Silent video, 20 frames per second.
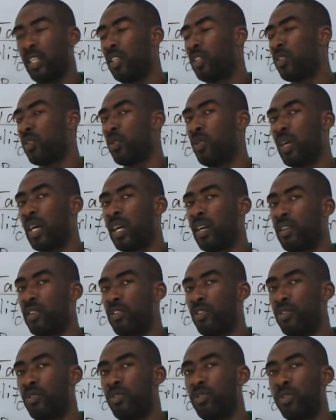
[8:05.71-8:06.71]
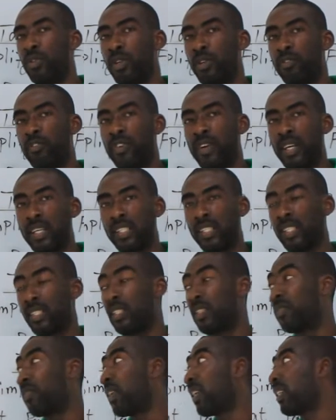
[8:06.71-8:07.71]
So how do you do your
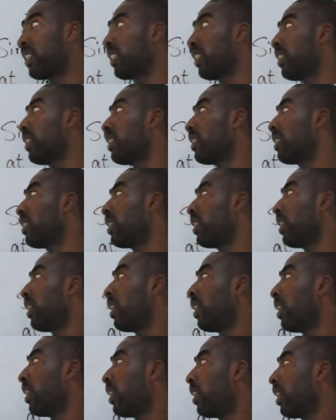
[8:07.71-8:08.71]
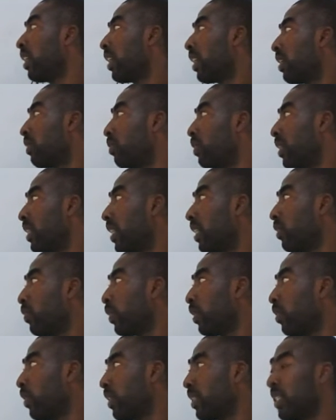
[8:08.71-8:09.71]
fractions? Fractions can be done
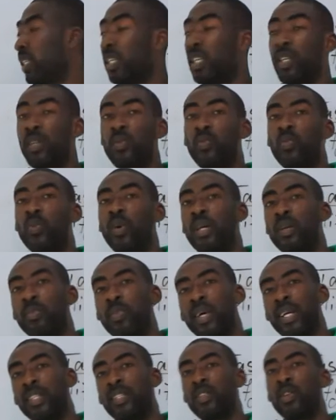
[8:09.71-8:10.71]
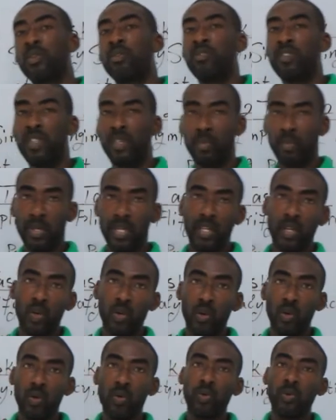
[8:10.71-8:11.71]
when you are taking one part of the big
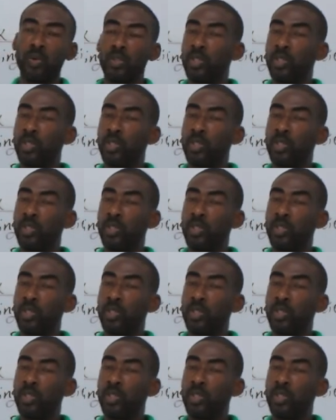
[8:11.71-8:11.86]
whole.